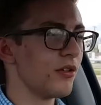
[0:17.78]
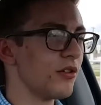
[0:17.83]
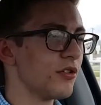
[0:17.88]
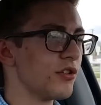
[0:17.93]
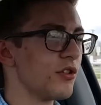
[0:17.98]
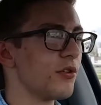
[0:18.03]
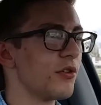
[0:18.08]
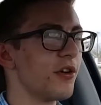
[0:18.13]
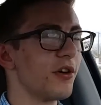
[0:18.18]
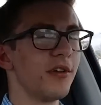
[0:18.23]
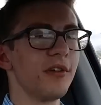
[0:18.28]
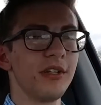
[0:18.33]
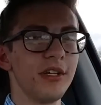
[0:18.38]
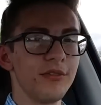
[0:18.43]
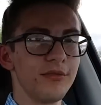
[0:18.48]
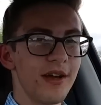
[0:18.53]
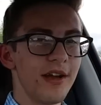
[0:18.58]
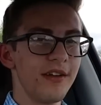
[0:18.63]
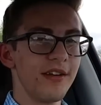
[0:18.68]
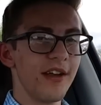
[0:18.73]
So currently
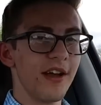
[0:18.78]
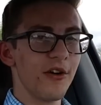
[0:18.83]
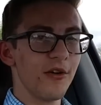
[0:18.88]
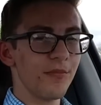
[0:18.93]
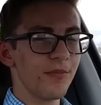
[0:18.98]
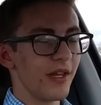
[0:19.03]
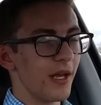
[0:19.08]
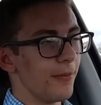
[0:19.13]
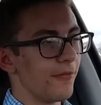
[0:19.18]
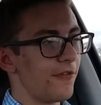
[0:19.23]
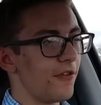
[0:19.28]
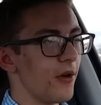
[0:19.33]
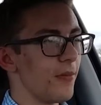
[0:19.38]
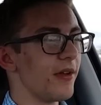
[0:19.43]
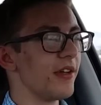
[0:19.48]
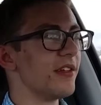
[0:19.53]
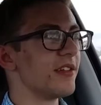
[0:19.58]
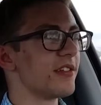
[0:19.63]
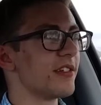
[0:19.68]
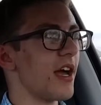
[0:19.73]
right now, I'm
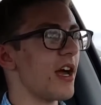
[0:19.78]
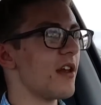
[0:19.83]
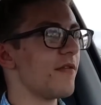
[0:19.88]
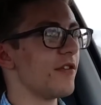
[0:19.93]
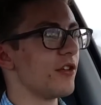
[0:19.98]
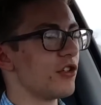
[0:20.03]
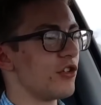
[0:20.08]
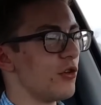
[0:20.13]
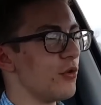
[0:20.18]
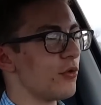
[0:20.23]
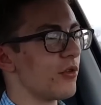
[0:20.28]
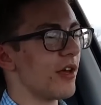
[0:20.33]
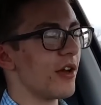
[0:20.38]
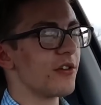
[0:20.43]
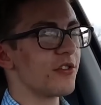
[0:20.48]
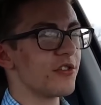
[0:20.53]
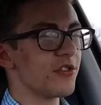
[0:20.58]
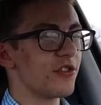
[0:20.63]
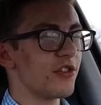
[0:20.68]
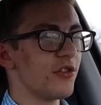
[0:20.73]
filming inside of a
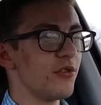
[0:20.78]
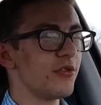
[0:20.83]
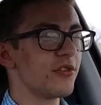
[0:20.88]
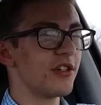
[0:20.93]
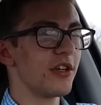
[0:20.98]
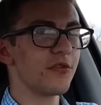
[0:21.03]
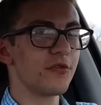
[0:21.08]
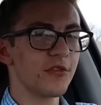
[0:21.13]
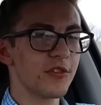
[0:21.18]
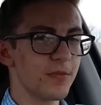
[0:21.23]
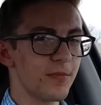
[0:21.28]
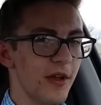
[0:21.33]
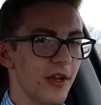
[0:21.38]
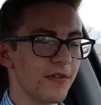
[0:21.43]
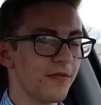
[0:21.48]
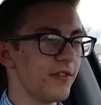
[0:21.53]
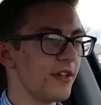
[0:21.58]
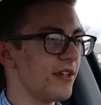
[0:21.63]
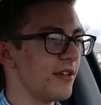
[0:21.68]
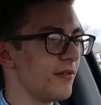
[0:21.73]
2002 Sentra Spec
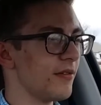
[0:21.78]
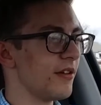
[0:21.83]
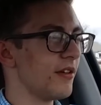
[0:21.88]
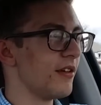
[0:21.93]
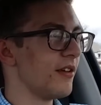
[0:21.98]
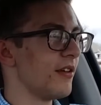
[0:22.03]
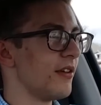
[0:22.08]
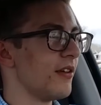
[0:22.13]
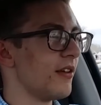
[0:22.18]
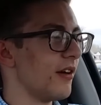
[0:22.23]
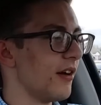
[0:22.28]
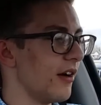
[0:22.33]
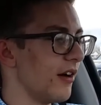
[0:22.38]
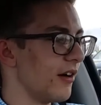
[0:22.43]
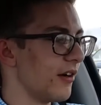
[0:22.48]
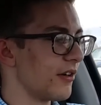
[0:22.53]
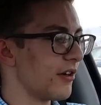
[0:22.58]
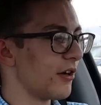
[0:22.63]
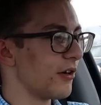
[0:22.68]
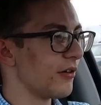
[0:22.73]
V,
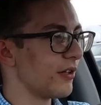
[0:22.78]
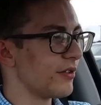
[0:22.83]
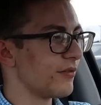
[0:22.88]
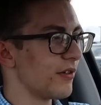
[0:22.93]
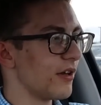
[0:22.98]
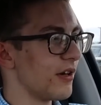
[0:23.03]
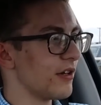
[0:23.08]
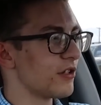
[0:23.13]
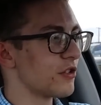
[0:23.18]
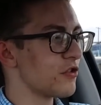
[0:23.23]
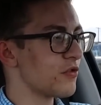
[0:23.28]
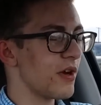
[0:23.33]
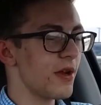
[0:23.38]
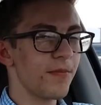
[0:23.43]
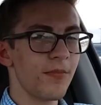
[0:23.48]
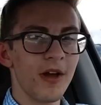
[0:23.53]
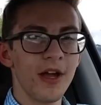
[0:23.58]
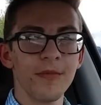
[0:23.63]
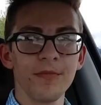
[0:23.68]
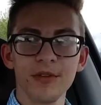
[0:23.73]
currently running
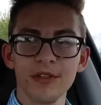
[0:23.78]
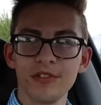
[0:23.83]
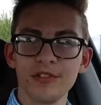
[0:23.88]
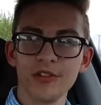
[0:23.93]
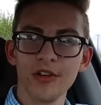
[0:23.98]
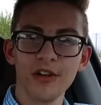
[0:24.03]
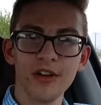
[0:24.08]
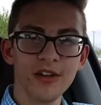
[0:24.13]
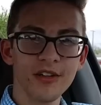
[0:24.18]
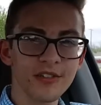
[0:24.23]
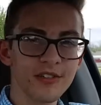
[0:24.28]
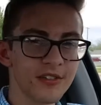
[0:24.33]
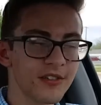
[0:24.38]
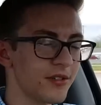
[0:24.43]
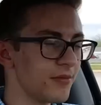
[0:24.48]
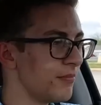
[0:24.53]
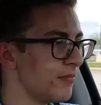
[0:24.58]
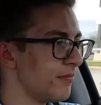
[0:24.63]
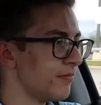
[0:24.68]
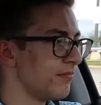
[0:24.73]
straight pipe
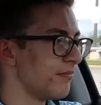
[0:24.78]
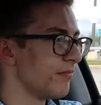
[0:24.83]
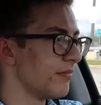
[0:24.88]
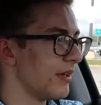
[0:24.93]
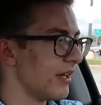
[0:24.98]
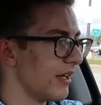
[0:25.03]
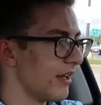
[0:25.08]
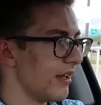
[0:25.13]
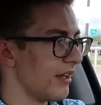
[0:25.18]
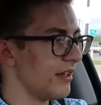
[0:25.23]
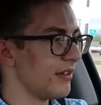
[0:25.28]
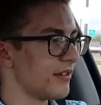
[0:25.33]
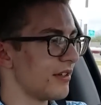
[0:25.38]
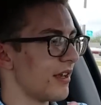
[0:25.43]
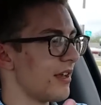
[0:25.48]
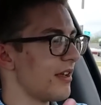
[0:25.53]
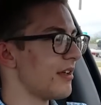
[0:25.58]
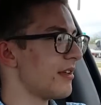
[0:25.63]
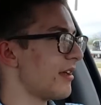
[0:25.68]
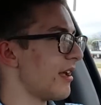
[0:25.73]
exhaust,
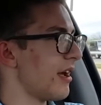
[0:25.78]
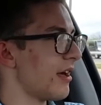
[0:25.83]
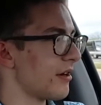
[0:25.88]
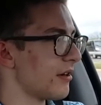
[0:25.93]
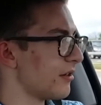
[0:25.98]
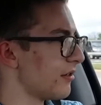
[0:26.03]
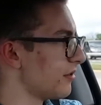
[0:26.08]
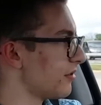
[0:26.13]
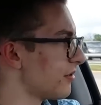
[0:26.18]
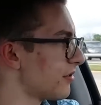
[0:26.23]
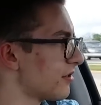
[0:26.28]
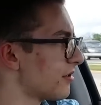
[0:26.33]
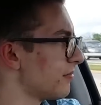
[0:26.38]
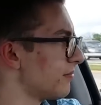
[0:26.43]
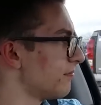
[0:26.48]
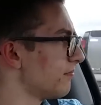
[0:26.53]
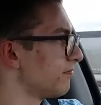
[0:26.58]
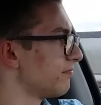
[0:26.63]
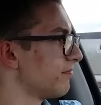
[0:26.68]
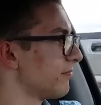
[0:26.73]
intake, headers,
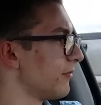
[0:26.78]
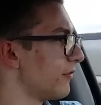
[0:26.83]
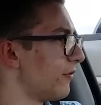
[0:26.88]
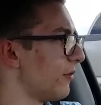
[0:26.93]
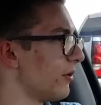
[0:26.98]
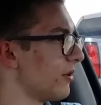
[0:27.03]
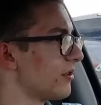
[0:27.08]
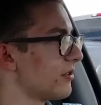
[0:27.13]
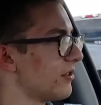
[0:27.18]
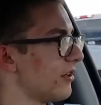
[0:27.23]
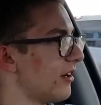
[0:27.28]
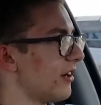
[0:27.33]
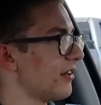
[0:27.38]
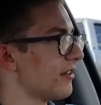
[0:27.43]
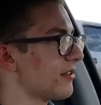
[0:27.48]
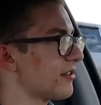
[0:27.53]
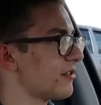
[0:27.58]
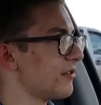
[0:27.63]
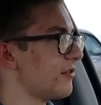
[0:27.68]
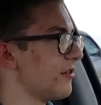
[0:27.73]
full
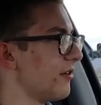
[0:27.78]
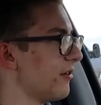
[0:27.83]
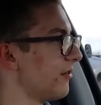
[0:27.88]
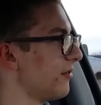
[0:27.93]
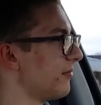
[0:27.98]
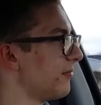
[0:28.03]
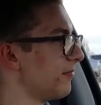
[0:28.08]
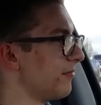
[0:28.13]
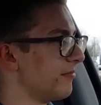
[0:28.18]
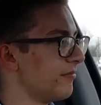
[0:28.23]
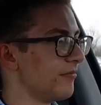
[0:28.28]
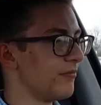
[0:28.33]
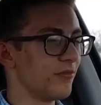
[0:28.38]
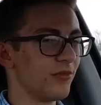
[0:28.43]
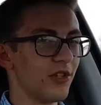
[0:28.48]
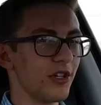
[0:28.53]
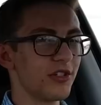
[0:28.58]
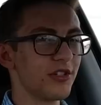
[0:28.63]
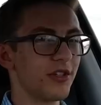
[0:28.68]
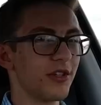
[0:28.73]
exhaust,
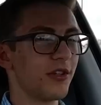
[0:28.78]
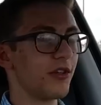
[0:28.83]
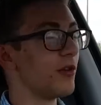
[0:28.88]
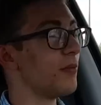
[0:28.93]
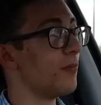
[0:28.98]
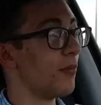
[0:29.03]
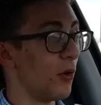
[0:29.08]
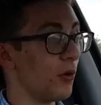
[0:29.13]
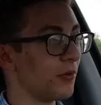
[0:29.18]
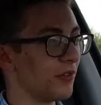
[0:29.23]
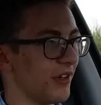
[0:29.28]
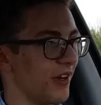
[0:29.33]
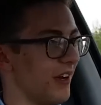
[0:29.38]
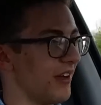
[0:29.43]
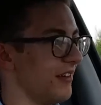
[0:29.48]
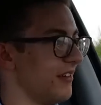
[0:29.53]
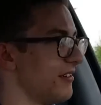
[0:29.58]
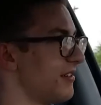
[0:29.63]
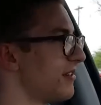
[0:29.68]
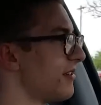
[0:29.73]
just the good
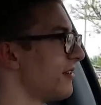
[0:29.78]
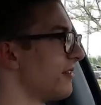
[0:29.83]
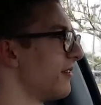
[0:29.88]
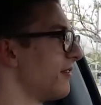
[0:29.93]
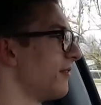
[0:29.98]
bolt-ons.